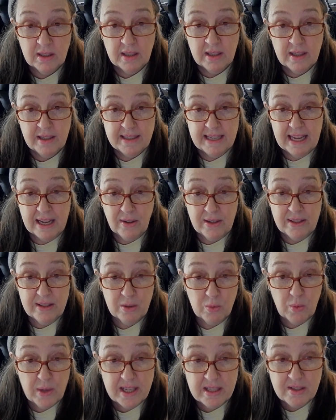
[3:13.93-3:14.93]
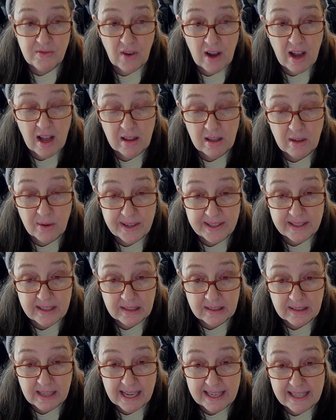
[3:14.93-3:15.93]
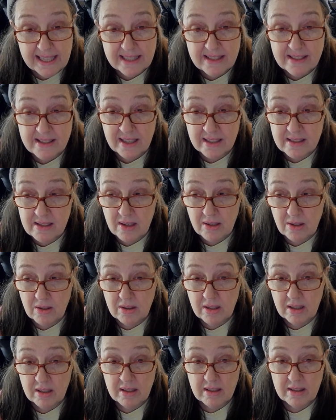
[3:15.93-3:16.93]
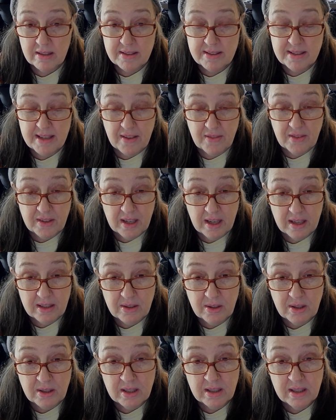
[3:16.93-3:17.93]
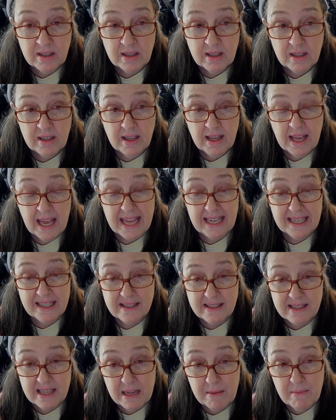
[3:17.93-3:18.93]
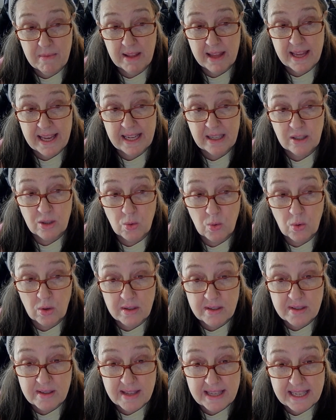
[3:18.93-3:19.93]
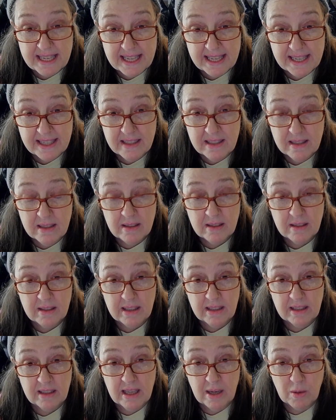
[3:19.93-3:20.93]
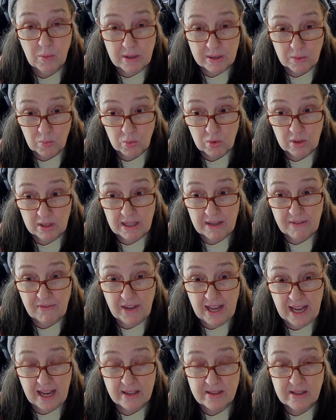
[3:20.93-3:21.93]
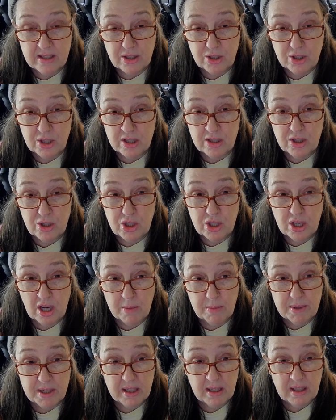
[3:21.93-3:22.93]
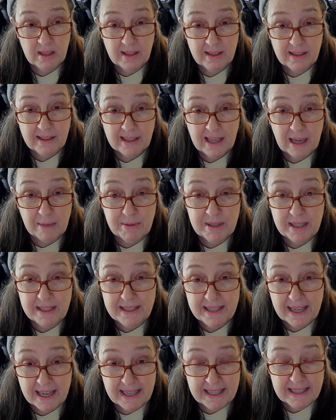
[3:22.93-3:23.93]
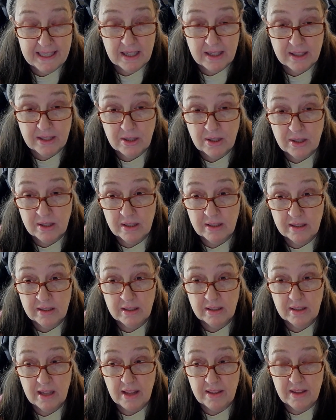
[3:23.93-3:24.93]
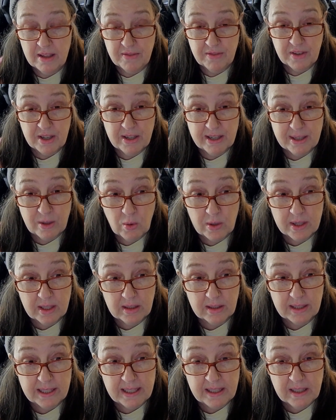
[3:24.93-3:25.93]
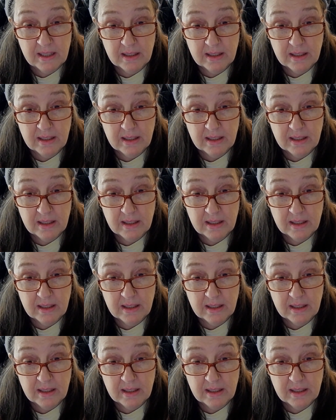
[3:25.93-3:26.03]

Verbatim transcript: Now, in the weeks following, I hit 600, 700, and it seemed like towards the end, it went really fast. It just jumped up to 900 and then very quickly